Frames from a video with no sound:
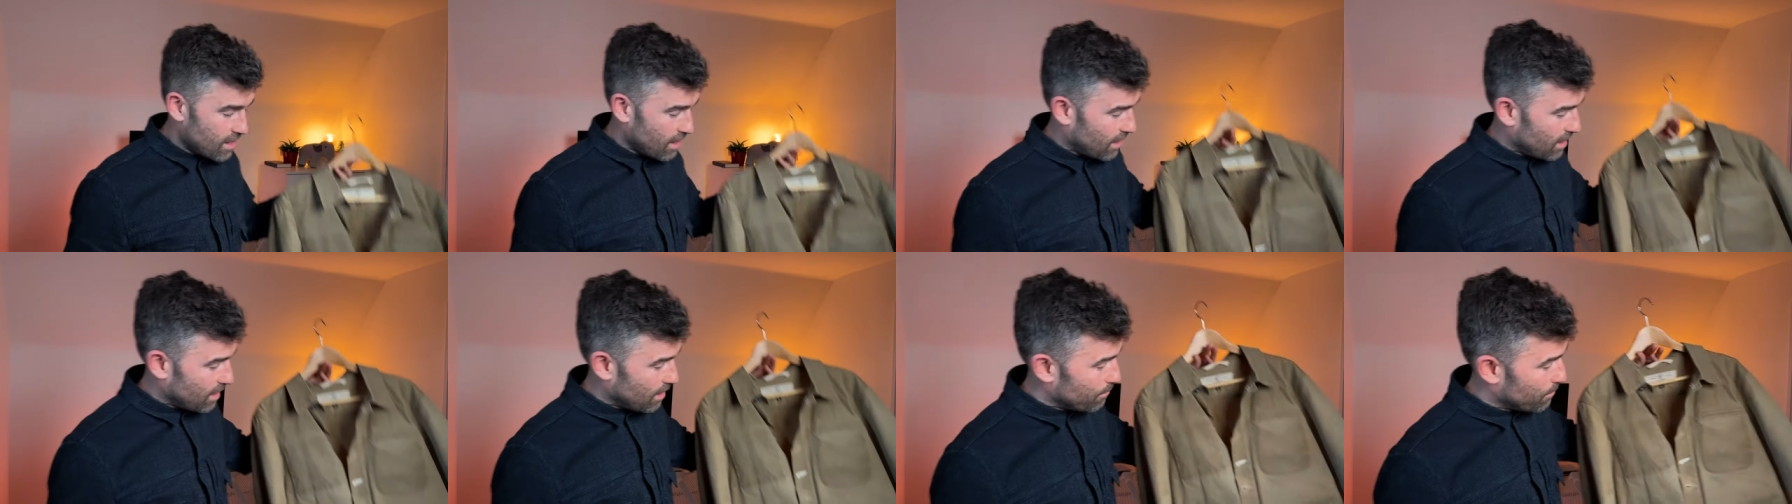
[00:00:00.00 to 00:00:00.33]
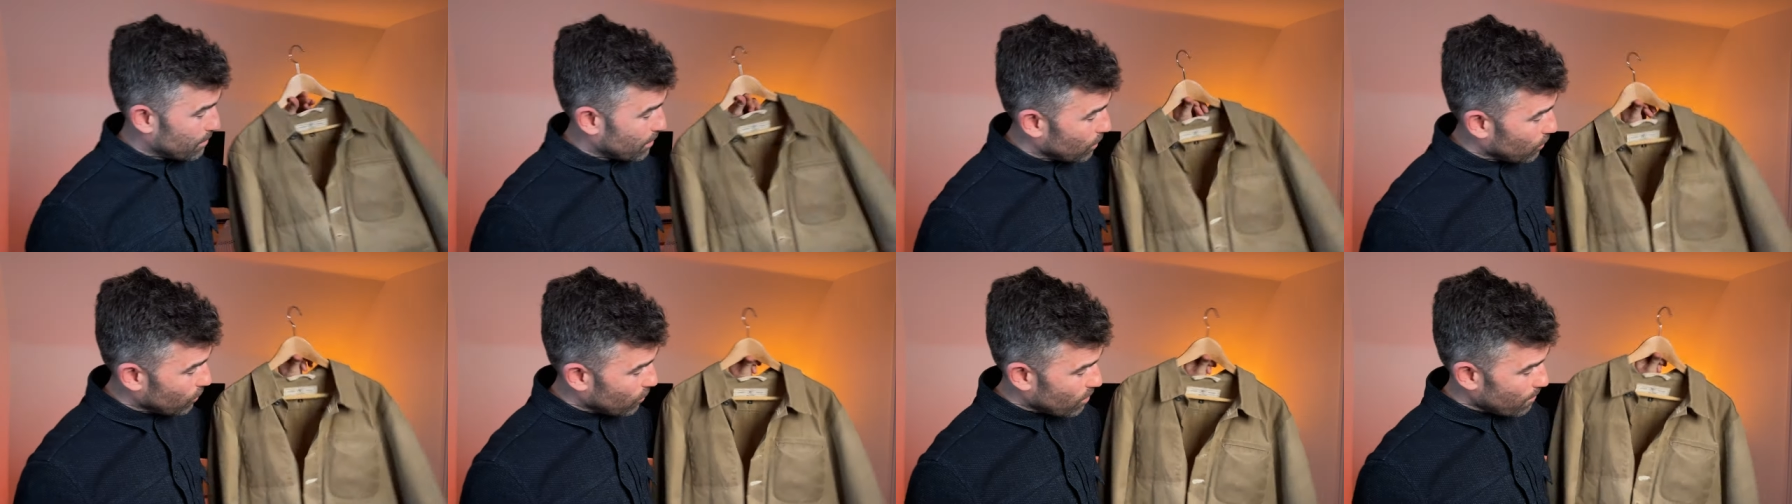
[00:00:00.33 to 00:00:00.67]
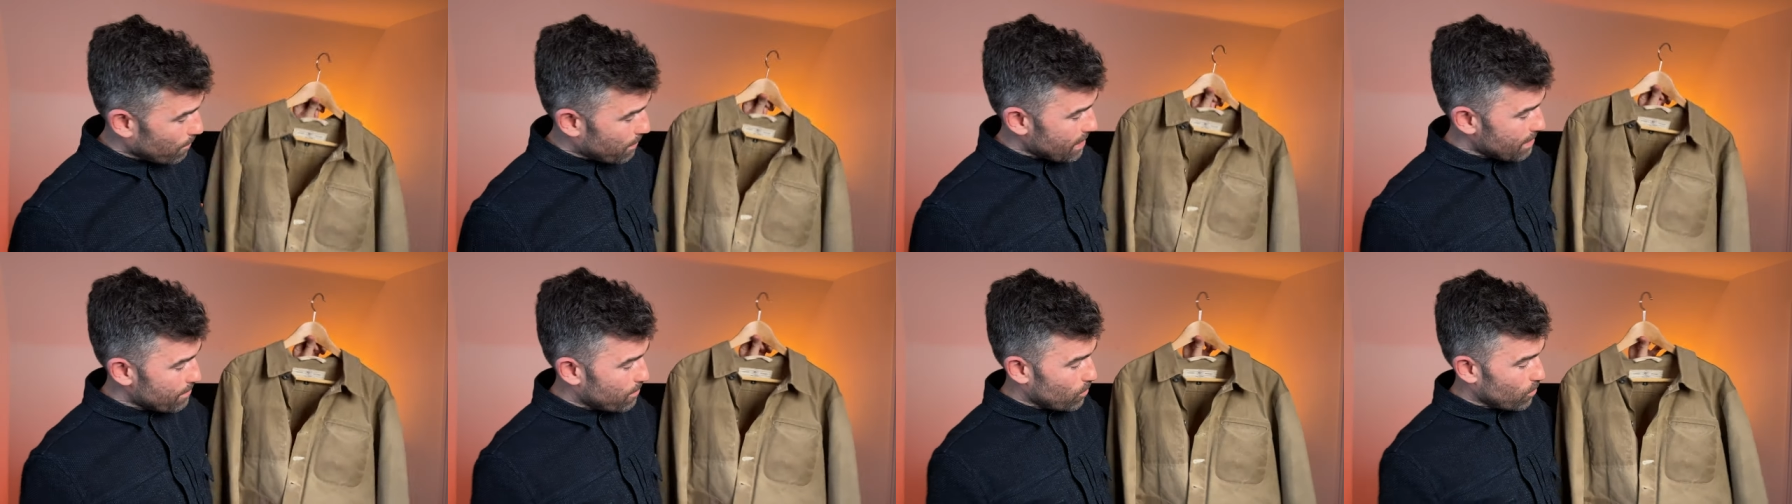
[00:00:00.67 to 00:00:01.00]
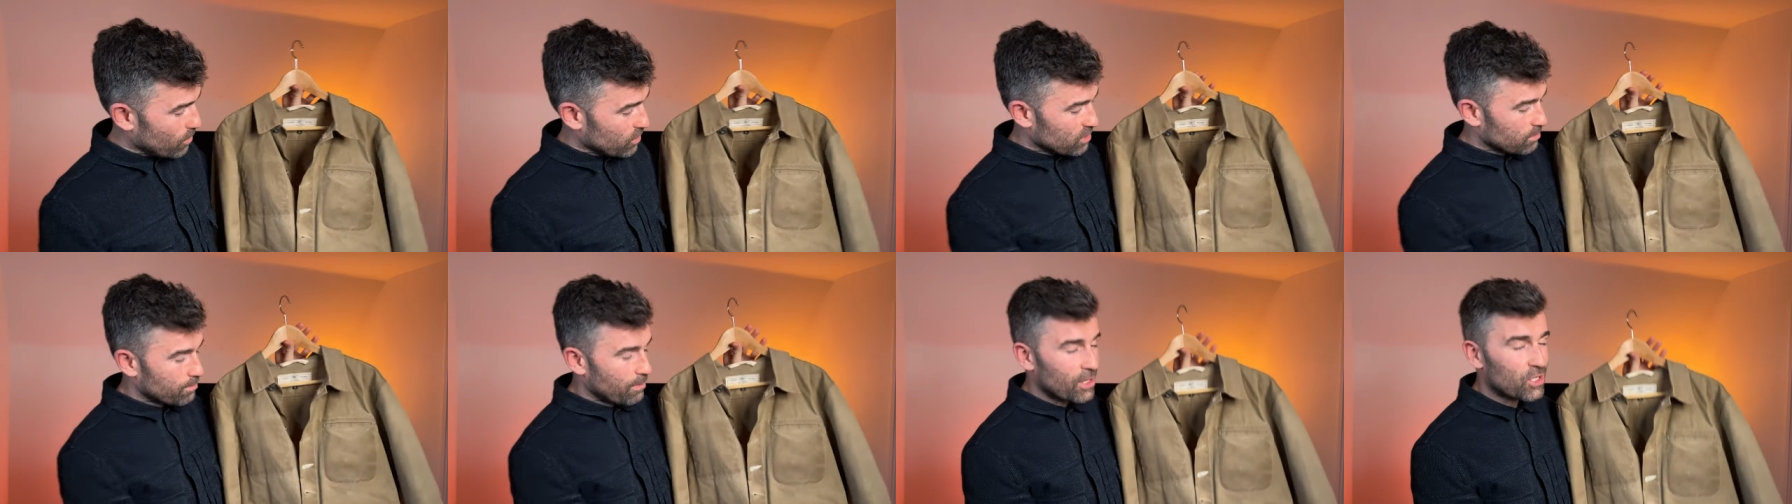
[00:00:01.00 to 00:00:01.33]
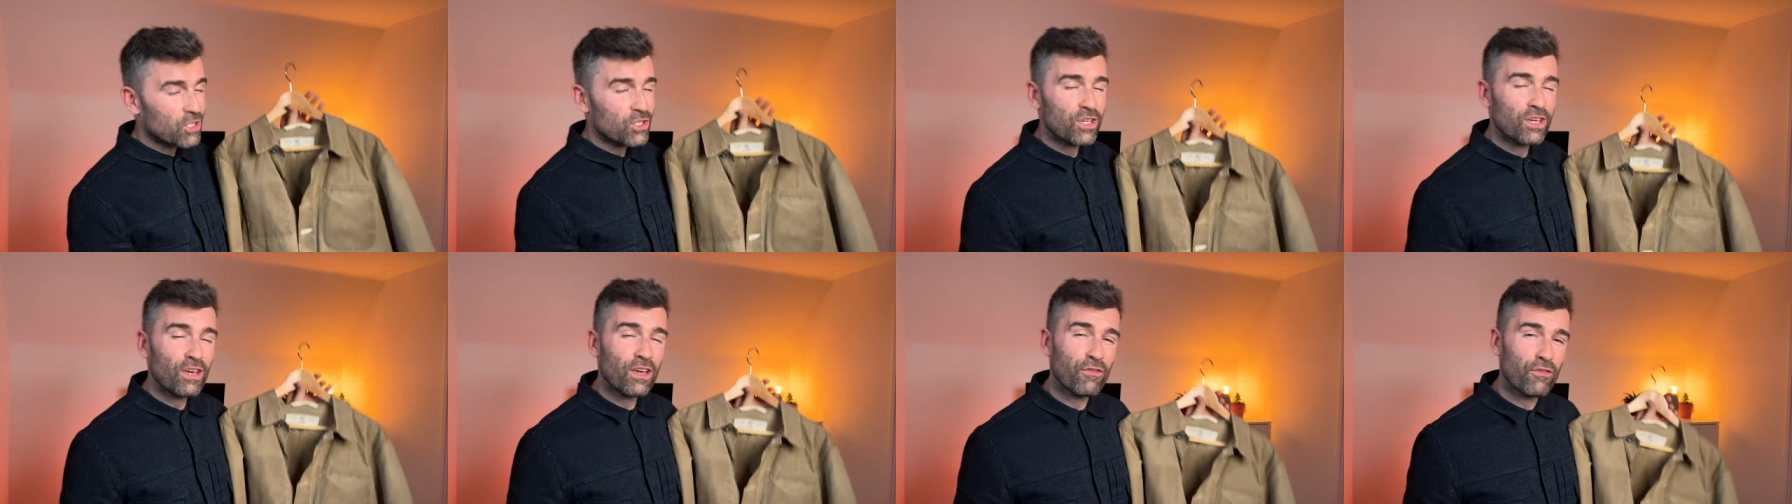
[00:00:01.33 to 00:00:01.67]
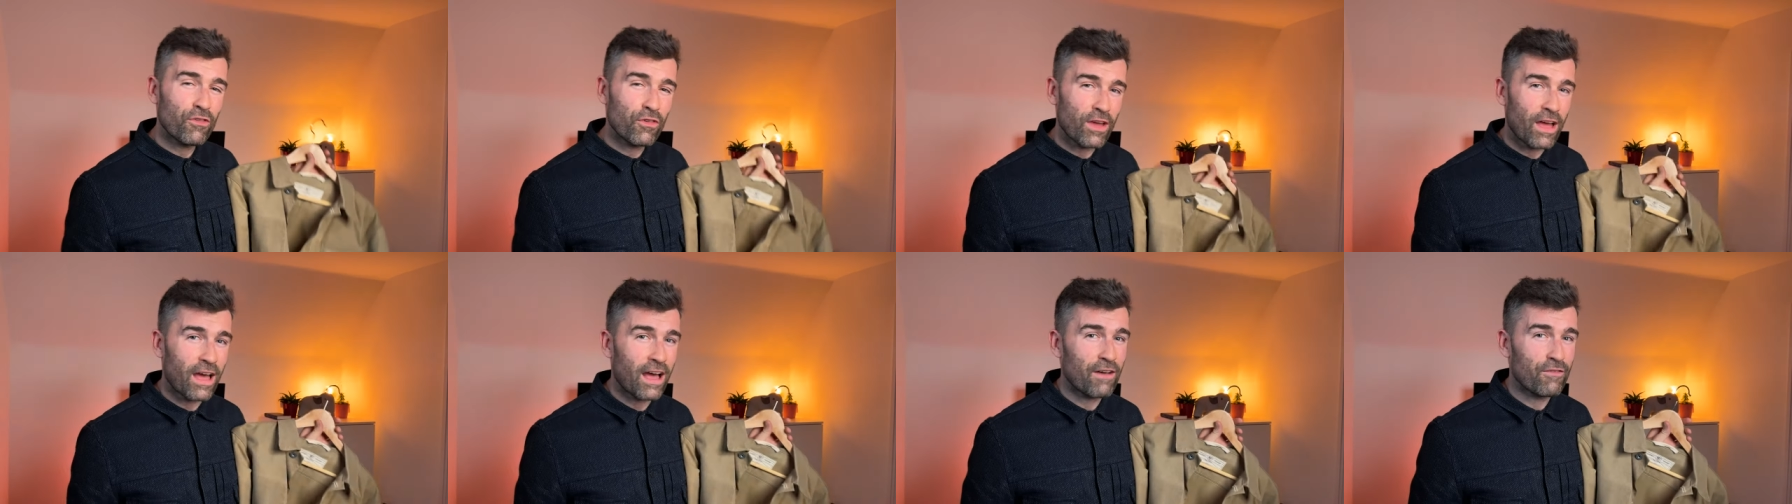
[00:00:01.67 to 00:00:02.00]
Uh, but a lot of people, especially
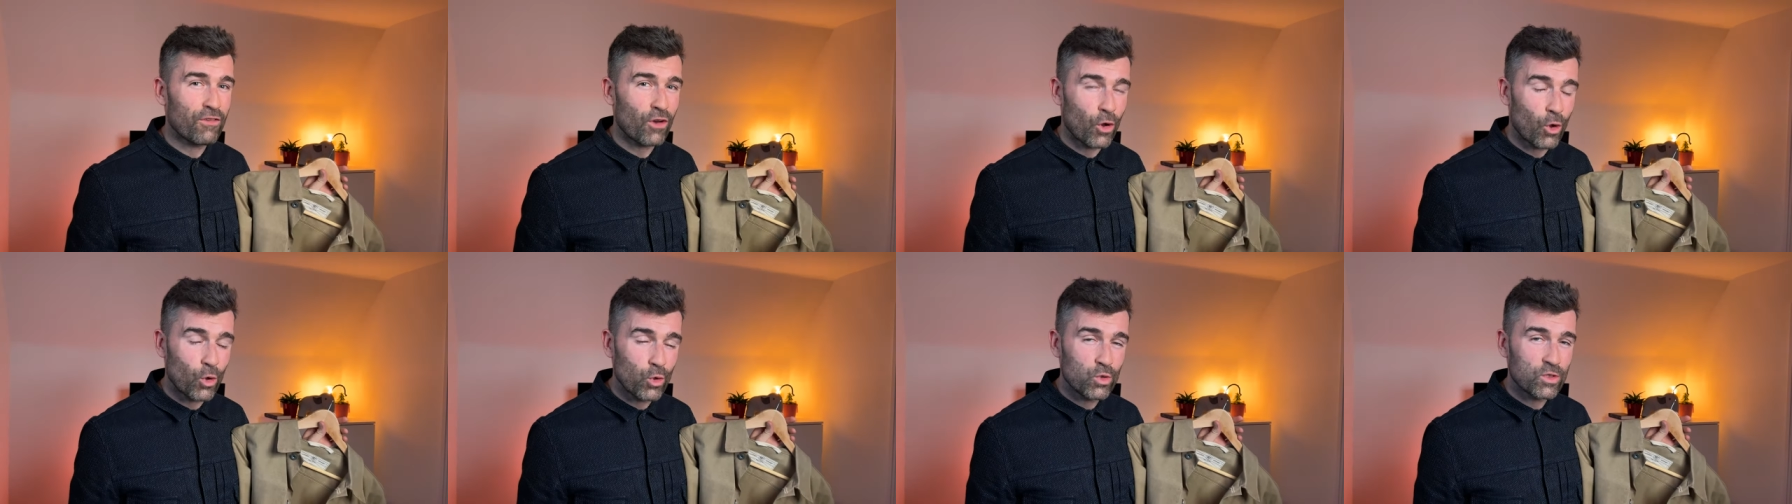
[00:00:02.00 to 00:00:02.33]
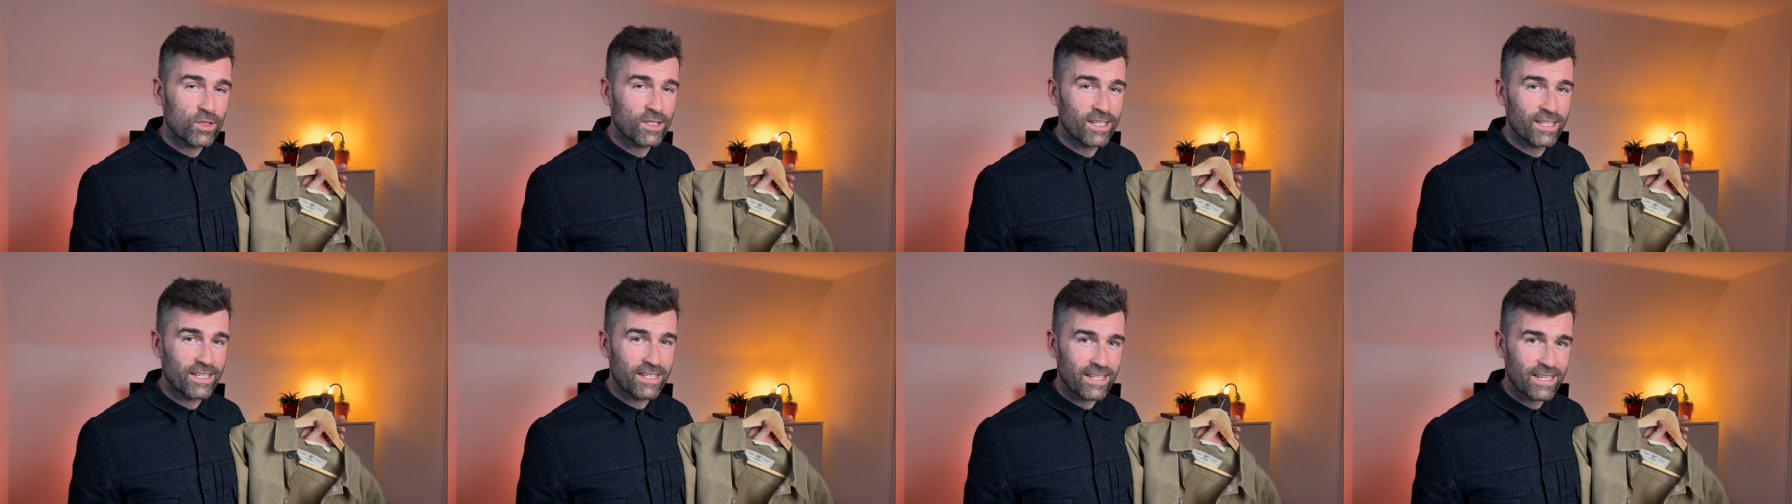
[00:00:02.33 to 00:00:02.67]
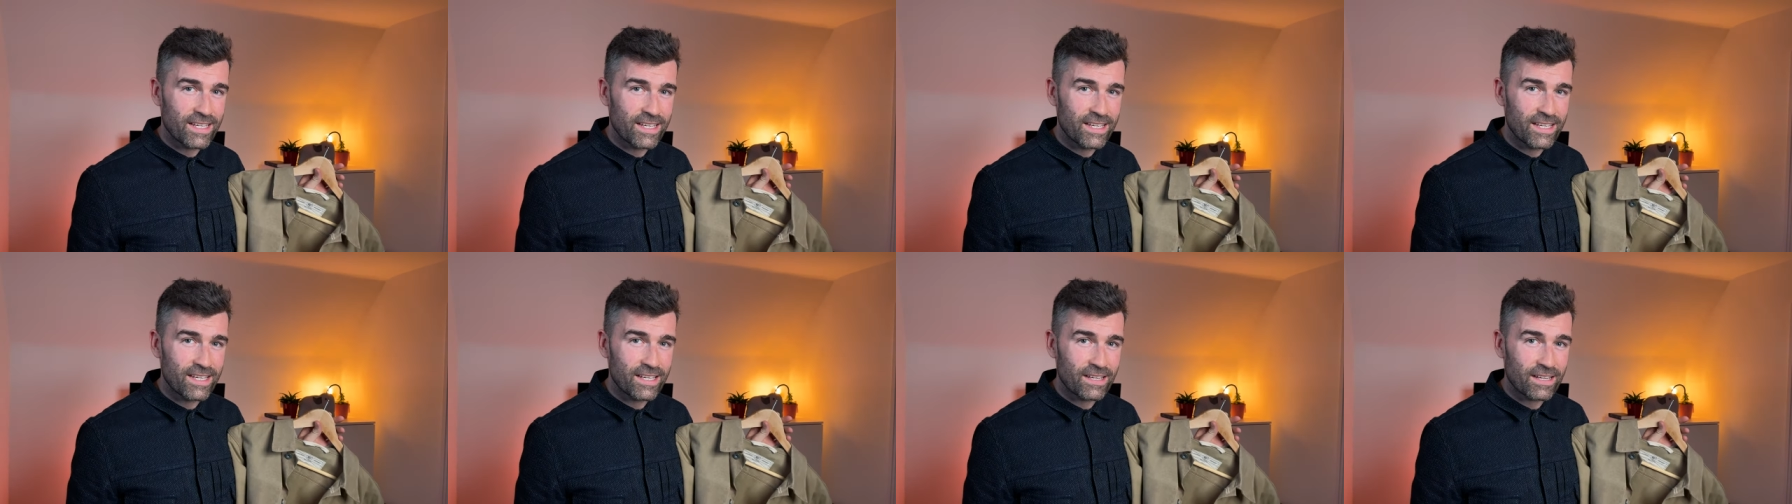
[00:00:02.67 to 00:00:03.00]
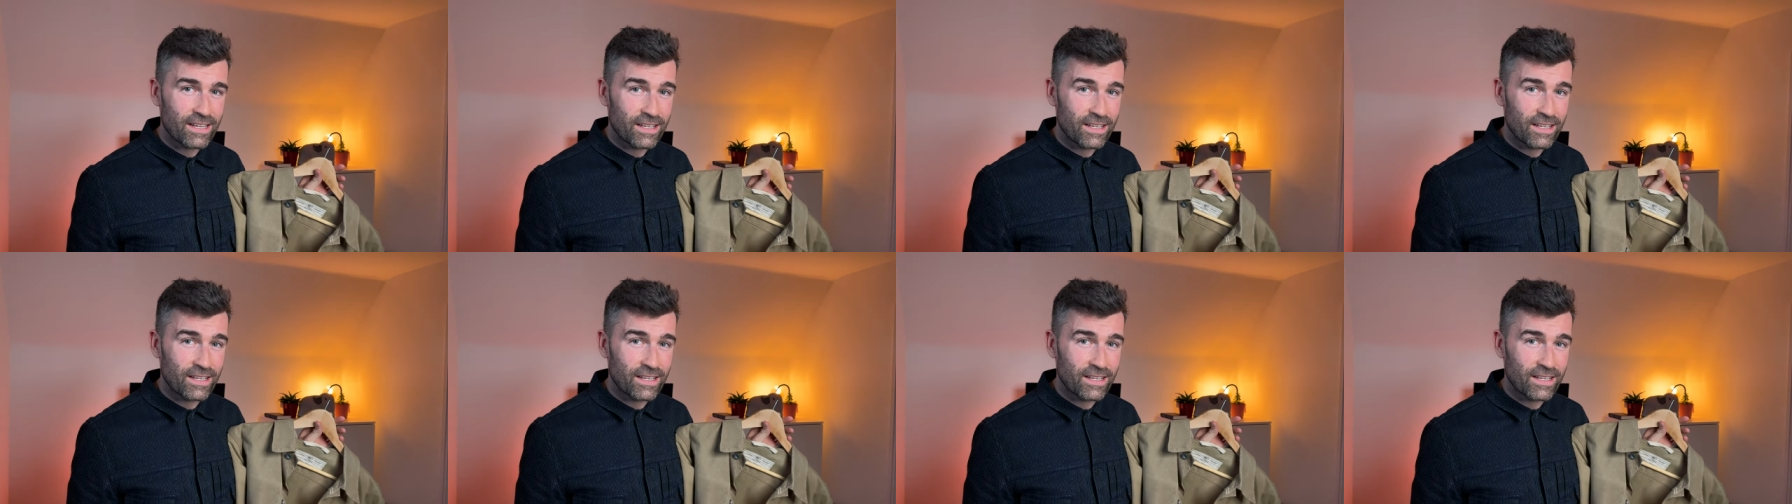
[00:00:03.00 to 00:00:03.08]
if you have OCD,